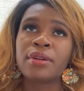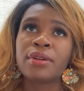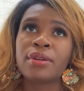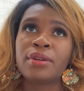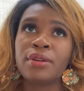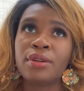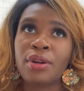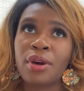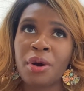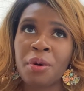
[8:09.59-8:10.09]

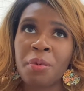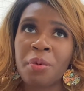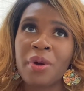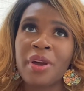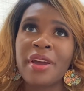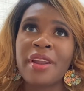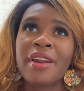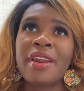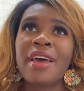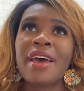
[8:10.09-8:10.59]
no
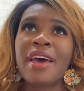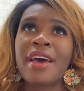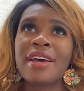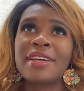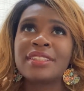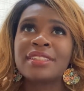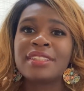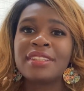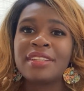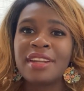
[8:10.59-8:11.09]
one
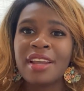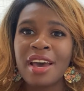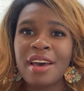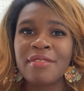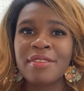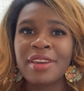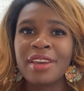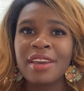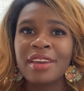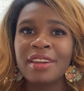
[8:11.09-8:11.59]
has
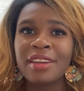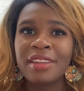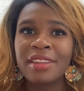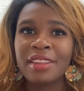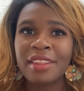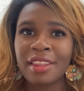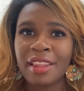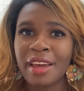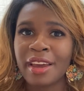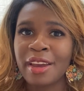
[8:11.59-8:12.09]

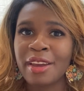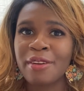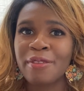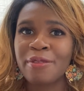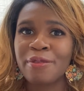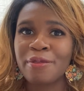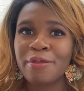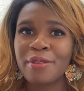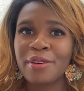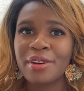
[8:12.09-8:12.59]
navigated life
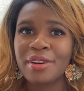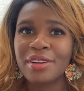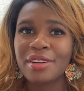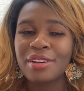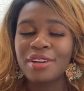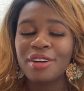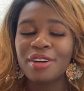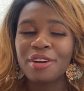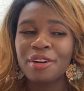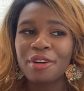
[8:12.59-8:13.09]

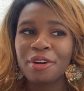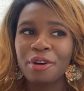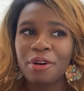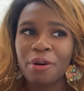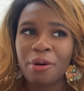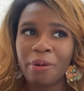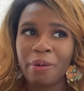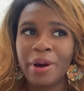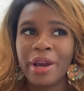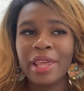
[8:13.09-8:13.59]

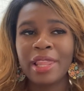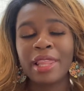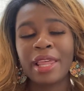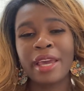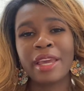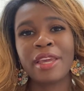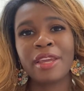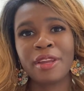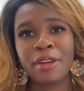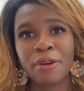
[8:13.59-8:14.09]
quite
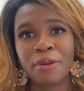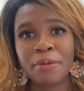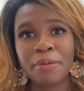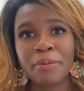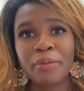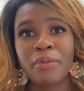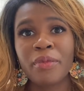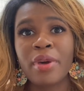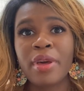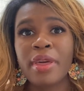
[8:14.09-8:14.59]
like you.
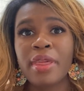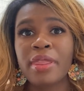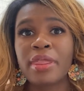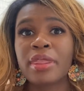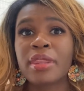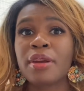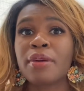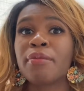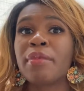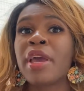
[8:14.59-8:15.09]

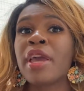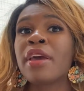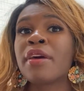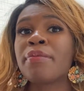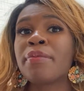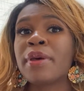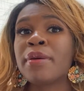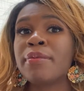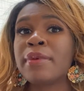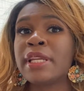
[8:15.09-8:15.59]
There may have
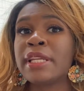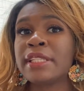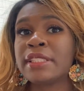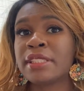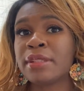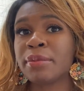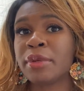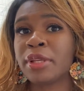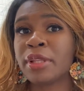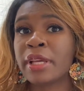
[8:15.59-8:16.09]
been many
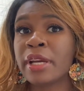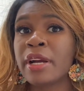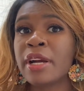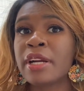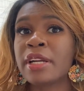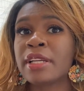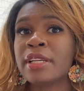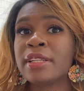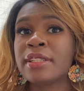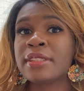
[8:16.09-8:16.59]

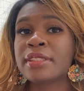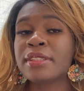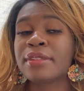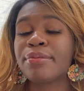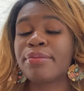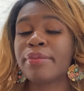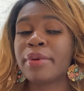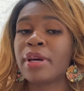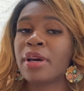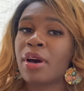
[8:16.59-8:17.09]
similarities,
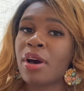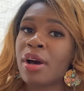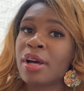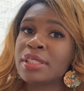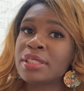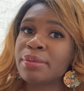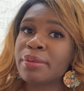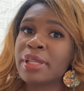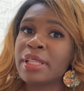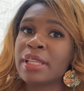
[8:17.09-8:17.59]
but
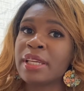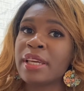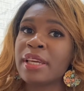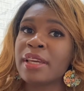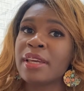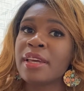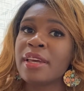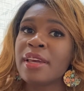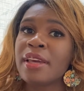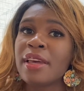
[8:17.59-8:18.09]

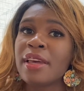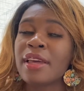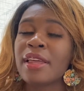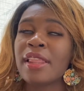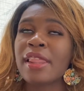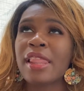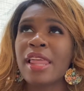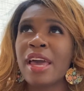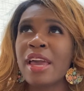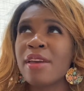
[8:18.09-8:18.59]
ultimately
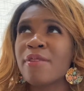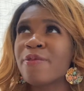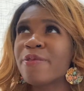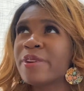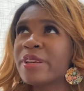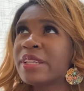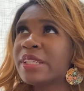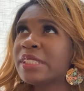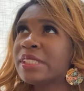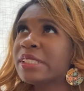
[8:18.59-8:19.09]
life
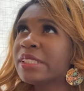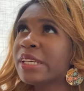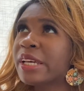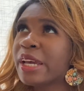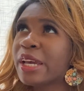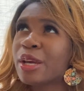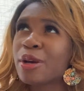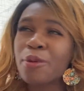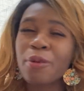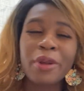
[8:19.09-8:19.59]
is
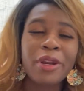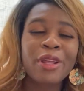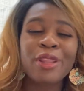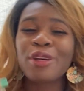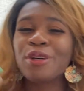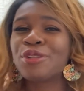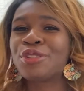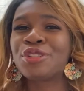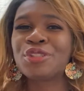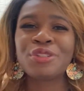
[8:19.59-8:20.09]
like one of
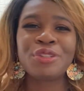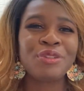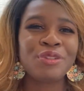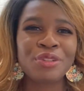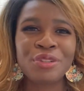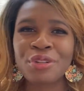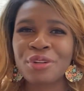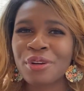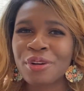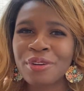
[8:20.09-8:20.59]
those choose
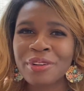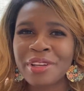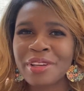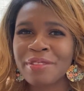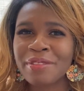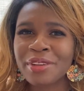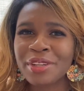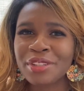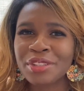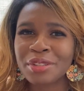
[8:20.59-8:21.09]
your own
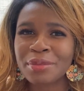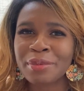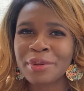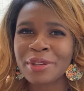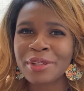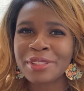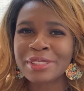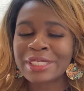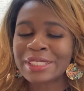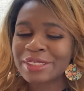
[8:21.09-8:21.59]
adventure
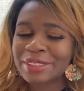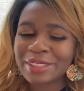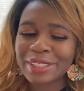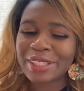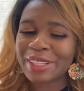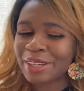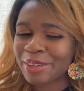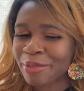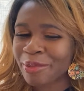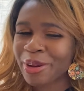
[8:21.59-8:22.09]
books. I used to
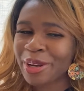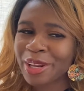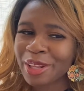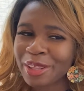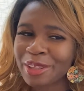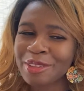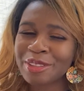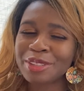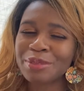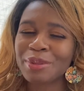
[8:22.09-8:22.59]
love reading
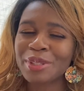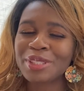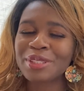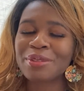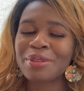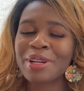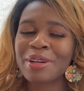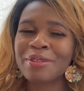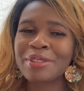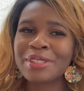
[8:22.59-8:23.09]
those books
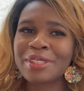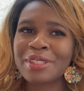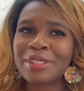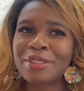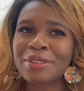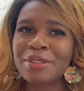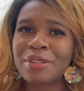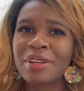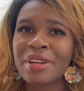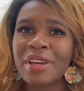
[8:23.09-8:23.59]
when I was
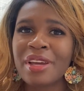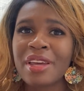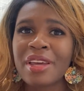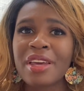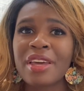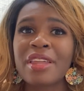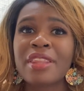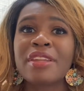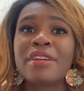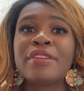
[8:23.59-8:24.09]
little,
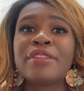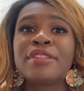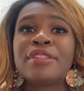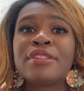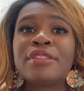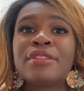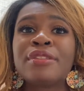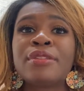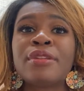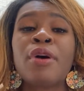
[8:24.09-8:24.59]
and there's
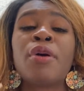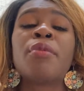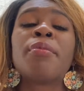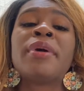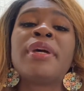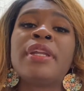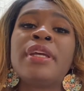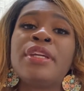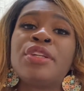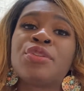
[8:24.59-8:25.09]
so
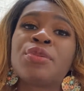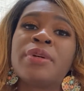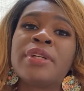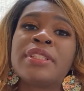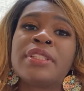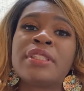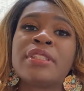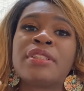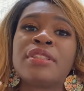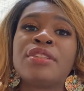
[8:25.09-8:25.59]
many
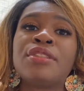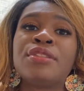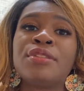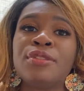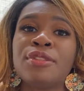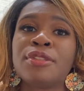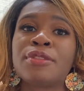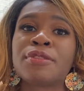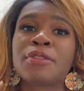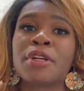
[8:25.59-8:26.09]
choices to
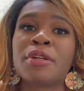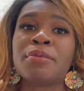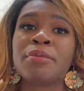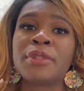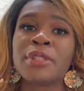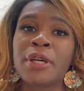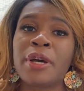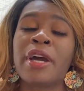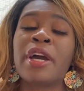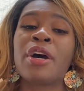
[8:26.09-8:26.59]
choose from.
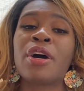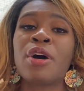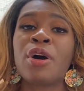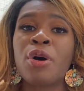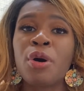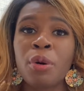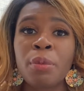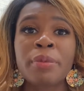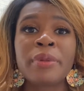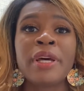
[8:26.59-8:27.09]
So I
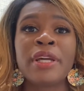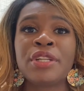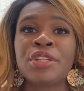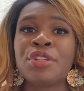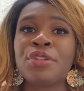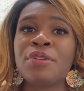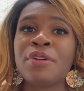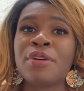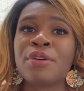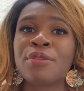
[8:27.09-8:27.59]
hope that
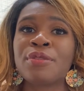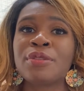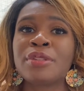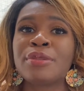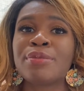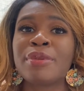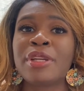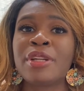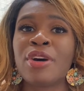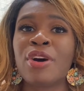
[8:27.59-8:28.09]
you don't
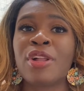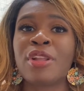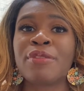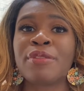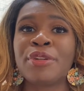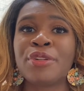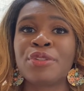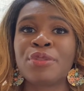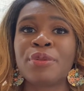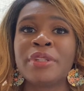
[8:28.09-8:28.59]
spend all of
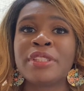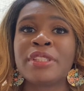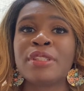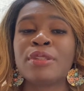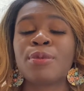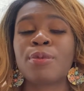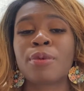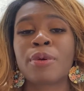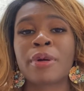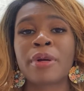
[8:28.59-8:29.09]
your choices
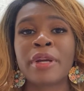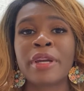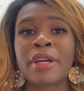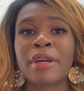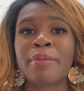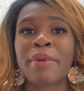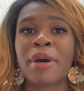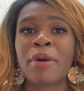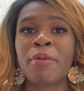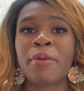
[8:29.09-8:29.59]
worrying
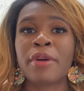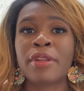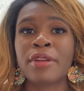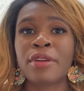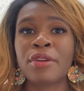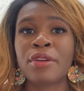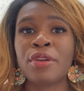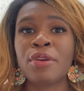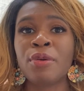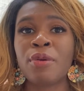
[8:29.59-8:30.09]
about whether
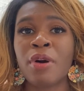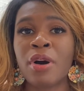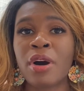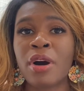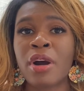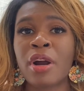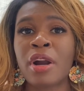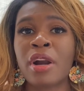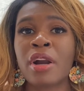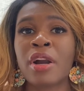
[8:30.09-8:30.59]
you
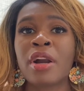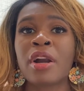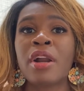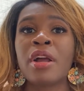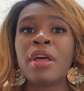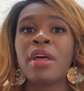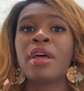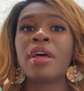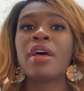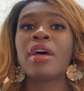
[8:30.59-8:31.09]
are
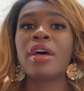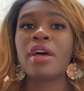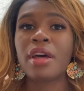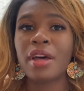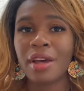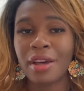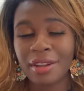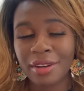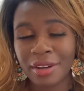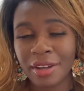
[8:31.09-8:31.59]

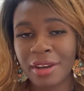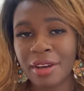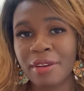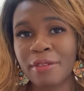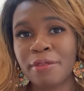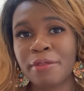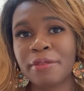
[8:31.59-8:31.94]
enough.